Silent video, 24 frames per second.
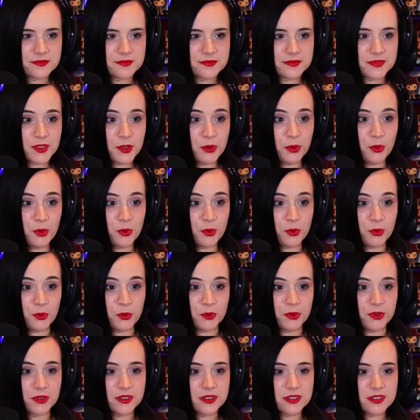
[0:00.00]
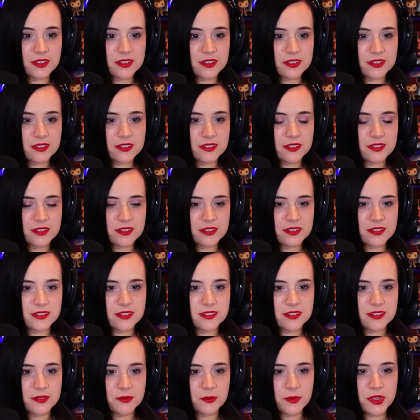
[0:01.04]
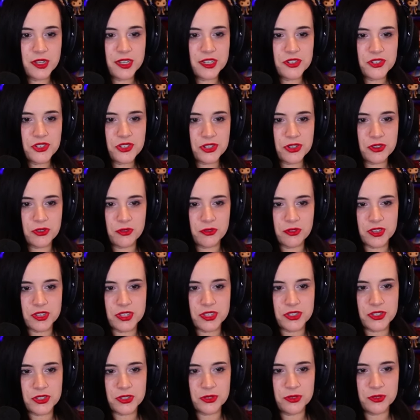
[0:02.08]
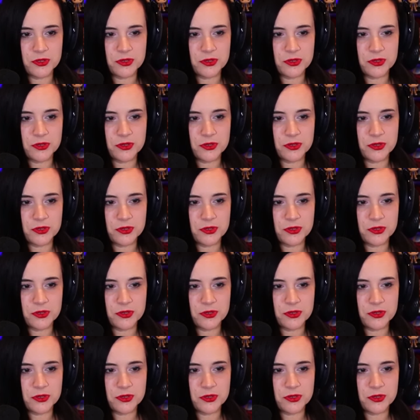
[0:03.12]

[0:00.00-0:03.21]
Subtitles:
Cool. What did Denora do?